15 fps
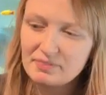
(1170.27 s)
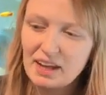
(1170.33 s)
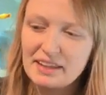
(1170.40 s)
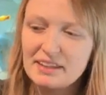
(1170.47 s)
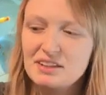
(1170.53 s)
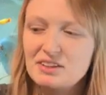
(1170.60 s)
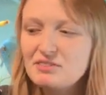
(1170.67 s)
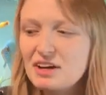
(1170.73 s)

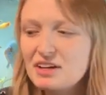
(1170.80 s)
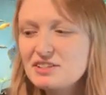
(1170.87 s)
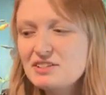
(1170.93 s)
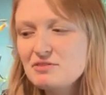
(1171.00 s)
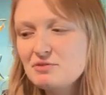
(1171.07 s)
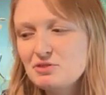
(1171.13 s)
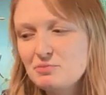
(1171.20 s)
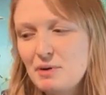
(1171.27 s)
then the rest,
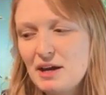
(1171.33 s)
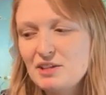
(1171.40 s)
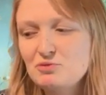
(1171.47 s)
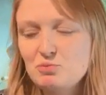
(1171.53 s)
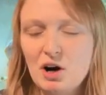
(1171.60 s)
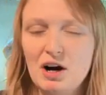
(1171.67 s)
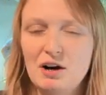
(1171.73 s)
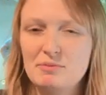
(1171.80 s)
it will depend
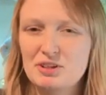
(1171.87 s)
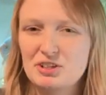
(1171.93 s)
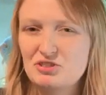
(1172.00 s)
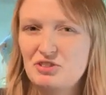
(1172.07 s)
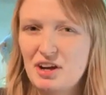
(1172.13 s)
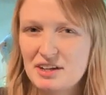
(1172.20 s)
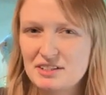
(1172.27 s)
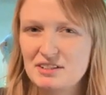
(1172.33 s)
what I'm
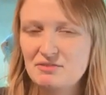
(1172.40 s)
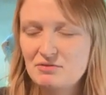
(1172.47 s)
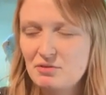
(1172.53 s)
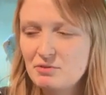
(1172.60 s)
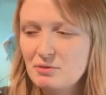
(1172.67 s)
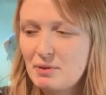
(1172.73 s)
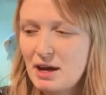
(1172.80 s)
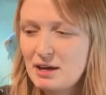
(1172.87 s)
extracting
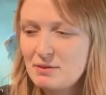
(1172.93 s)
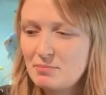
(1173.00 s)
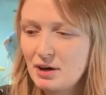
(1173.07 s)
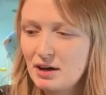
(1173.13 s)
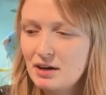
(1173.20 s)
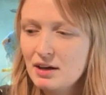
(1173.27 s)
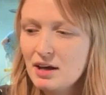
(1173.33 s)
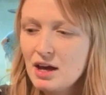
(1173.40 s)
from the
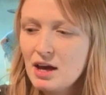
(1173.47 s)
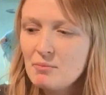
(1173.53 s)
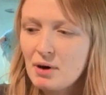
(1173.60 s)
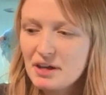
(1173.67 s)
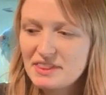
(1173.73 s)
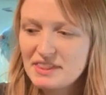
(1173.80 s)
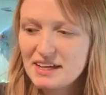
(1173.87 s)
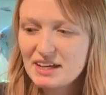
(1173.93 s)
paper. But
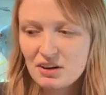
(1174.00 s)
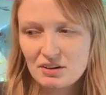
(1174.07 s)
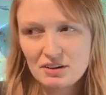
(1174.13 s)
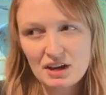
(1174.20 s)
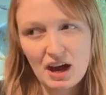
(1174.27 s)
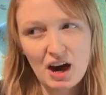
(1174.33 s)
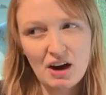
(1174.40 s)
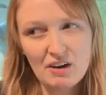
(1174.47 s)
I think
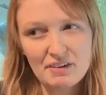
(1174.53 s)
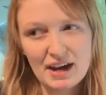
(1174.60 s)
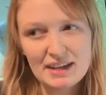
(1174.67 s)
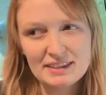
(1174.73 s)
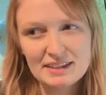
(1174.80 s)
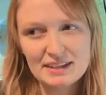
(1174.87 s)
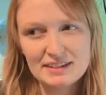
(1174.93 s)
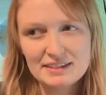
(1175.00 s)
I'll
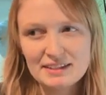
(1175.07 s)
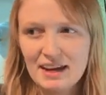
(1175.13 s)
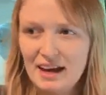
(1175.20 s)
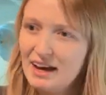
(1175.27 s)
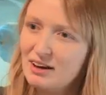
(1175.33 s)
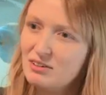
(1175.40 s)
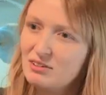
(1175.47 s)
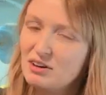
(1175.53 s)
end this
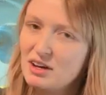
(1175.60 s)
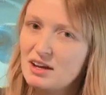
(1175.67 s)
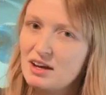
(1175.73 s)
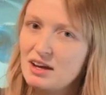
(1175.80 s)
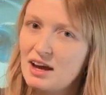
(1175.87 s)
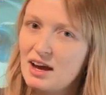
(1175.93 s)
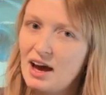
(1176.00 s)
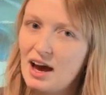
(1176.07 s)
now.
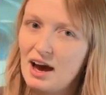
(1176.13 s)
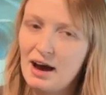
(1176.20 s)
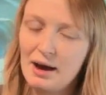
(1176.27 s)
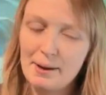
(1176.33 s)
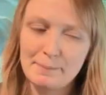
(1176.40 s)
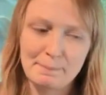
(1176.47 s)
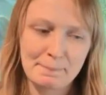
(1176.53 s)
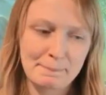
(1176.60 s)

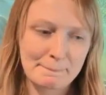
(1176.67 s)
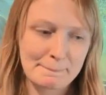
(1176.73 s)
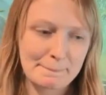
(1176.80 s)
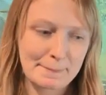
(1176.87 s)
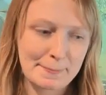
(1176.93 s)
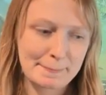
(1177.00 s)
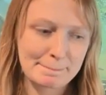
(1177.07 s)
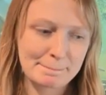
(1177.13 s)

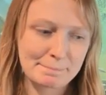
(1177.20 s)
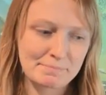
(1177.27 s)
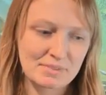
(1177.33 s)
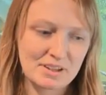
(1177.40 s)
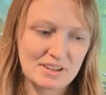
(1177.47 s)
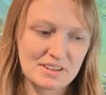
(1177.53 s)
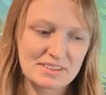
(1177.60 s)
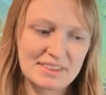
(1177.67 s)

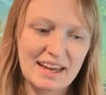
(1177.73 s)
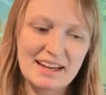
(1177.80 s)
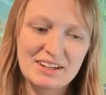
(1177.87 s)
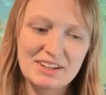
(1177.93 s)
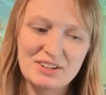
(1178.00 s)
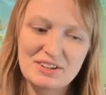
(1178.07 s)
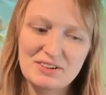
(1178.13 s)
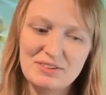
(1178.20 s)

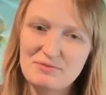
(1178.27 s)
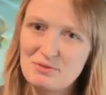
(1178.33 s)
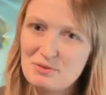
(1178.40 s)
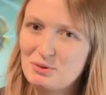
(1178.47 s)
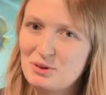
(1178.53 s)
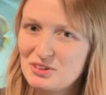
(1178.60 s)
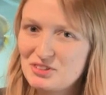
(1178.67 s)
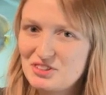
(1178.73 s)
Thank you for
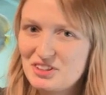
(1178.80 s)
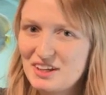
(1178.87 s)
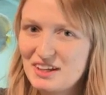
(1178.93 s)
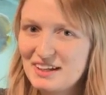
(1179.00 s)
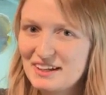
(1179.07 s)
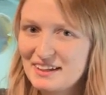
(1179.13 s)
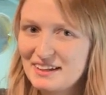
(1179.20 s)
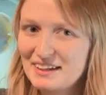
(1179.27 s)

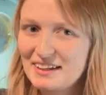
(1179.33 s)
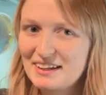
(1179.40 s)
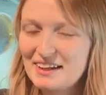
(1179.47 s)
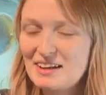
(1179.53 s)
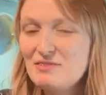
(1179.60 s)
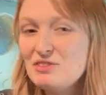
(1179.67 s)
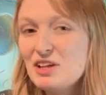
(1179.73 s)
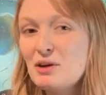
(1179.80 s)
watching.
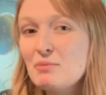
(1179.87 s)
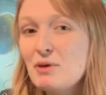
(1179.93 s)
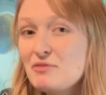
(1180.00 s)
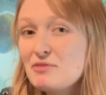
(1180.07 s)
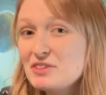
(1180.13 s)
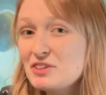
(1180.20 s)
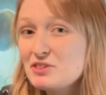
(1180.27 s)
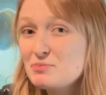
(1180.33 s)
If you like my
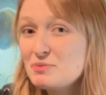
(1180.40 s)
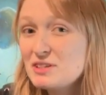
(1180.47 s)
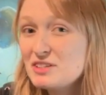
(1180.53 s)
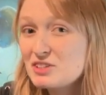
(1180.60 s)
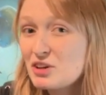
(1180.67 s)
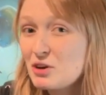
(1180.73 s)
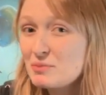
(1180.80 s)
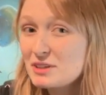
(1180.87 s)
videos,
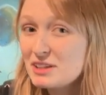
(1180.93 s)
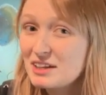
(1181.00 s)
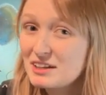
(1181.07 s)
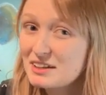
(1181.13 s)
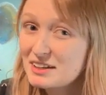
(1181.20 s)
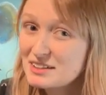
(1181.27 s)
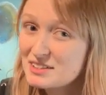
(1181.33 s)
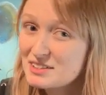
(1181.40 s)
please comment,
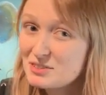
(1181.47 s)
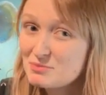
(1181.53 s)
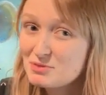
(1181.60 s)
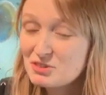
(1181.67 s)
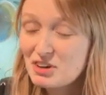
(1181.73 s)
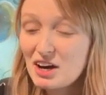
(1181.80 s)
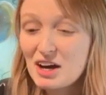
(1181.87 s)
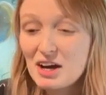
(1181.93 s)
like, and
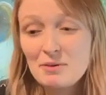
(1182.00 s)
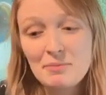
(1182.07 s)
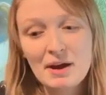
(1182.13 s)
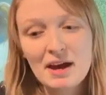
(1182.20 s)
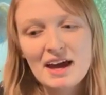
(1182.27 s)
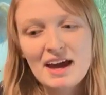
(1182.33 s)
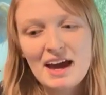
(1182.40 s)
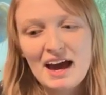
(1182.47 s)
subscribe.
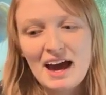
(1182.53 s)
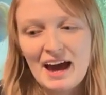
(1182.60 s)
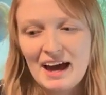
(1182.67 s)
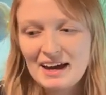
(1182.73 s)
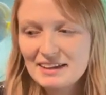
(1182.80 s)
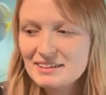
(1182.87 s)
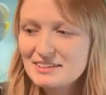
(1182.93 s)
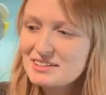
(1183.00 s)

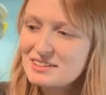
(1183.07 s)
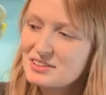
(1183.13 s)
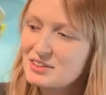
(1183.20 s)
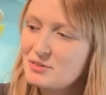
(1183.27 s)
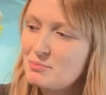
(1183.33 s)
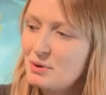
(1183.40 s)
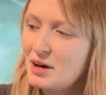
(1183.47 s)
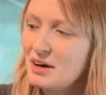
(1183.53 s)
And
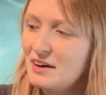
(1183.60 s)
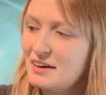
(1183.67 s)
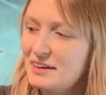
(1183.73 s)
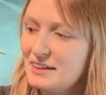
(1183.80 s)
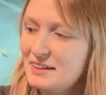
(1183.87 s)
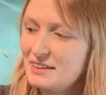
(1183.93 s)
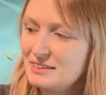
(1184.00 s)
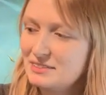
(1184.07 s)
goodbye.